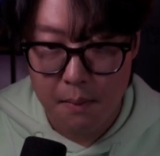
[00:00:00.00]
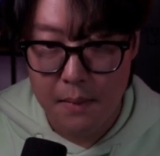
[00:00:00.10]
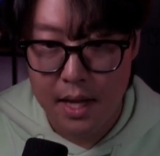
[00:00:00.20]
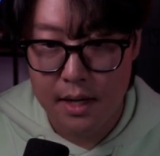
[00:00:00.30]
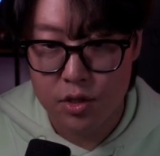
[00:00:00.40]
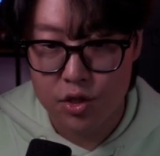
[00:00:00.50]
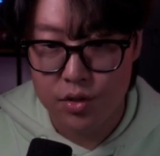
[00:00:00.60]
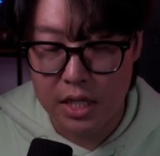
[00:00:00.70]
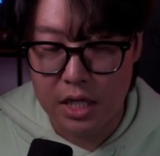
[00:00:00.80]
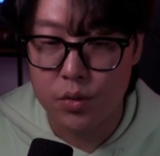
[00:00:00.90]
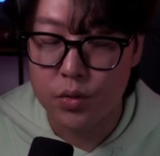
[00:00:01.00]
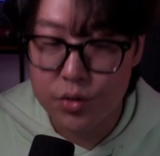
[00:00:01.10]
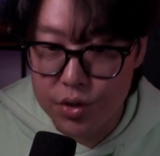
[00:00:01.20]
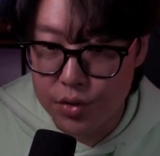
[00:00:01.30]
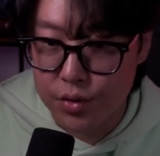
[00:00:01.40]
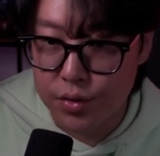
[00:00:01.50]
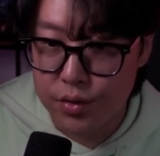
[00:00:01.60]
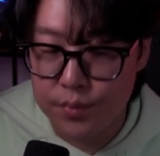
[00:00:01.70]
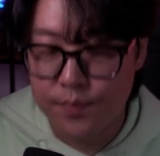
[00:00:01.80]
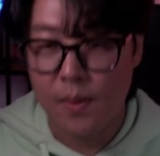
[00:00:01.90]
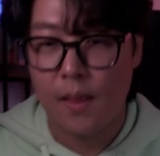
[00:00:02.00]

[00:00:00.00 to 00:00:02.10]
mana should equal 2.